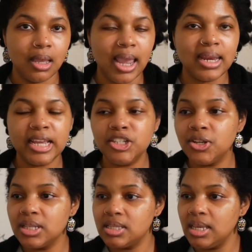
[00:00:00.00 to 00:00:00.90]
And as you
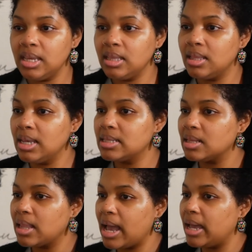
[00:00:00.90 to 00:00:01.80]
can see, it's
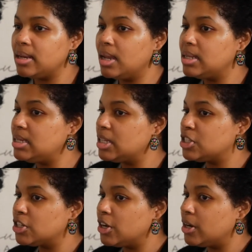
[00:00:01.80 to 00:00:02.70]
a lot
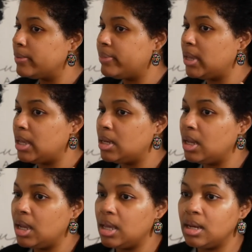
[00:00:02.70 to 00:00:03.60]
denser than
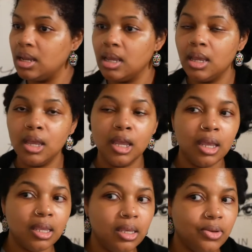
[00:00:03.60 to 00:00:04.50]
it
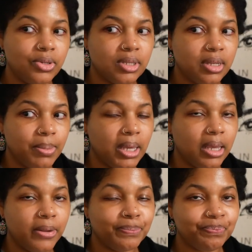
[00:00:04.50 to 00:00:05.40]
used to
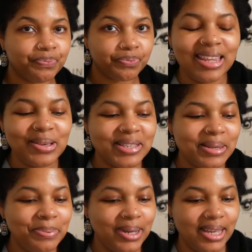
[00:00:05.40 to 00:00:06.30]
be. I used to
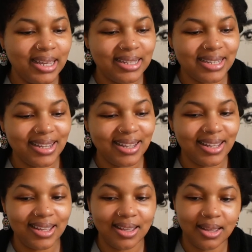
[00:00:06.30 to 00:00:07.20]
put
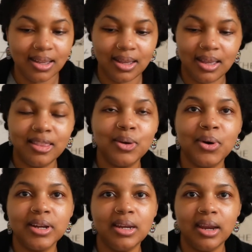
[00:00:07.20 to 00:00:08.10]
the
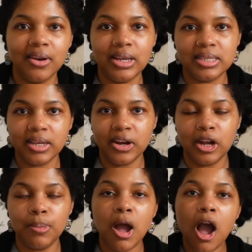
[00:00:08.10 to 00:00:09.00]
Ordinary
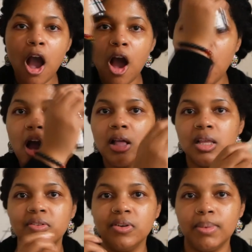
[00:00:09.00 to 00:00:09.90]
serum all
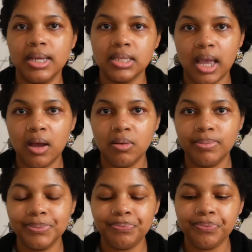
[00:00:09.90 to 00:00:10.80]
over my scalp,
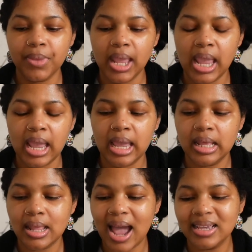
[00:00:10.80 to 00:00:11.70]

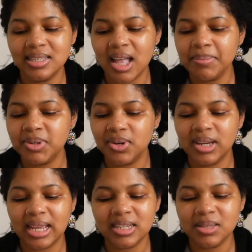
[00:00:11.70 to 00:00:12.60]
and I stopped doing
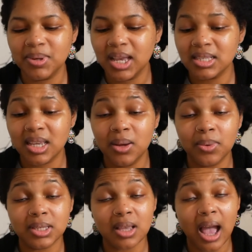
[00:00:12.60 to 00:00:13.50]
that just because
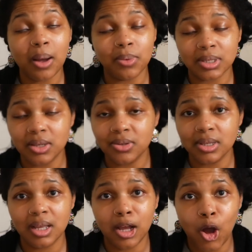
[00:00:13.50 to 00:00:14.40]
I was
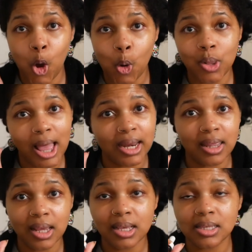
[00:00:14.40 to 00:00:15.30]
using a whole lot of
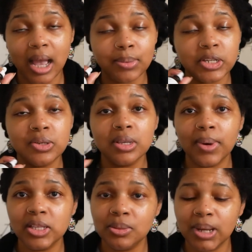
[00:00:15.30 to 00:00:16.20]
this. I was using
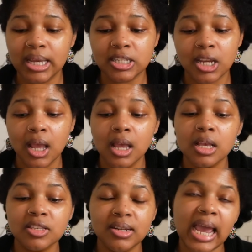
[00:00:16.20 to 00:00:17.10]
way too much.
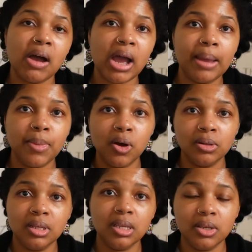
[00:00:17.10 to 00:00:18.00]
So now I'm
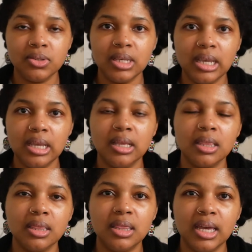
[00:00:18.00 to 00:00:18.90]
only using
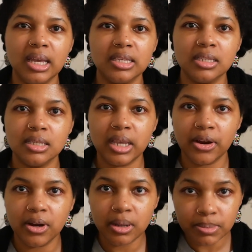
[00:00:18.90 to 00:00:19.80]
the
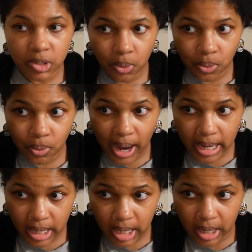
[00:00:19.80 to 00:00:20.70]
serums
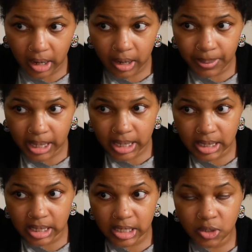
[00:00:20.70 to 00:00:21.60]
right here because
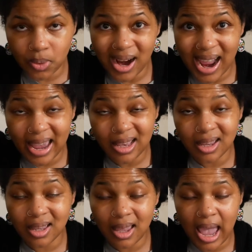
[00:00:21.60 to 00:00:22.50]
this is where I
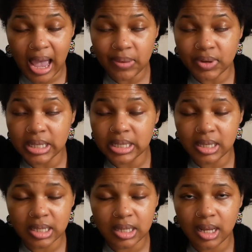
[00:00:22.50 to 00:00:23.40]
have
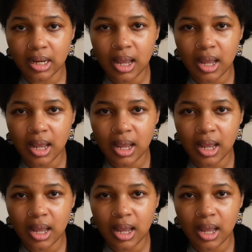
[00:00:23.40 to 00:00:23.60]
consistent